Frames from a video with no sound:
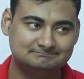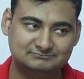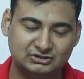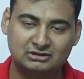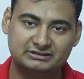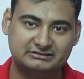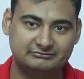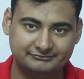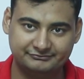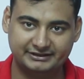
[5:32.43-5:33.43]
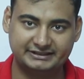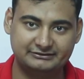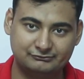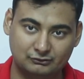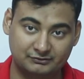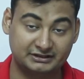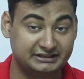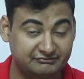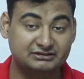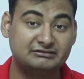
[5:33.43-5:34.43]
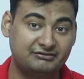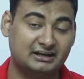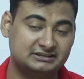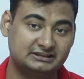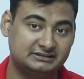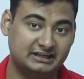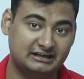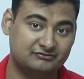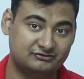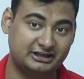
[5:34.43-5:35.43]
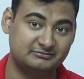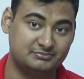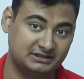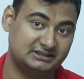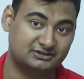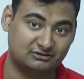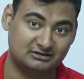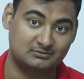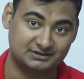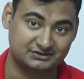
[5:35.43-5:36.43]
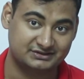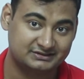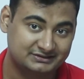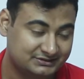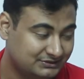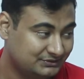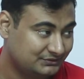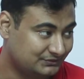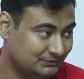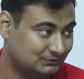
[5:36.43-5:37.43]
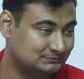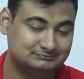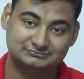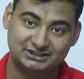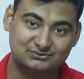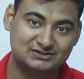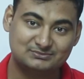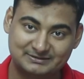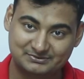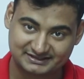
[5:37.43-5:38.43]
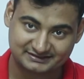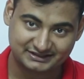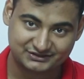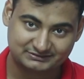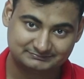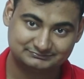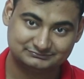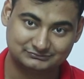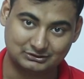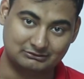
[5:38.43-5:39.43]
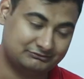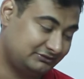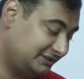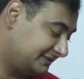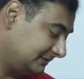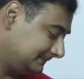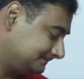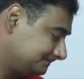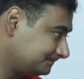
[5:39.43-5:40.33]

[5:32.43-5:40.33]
not very forthcoming given the fact that they have $10 billion budget. So this was my presentation of ESA.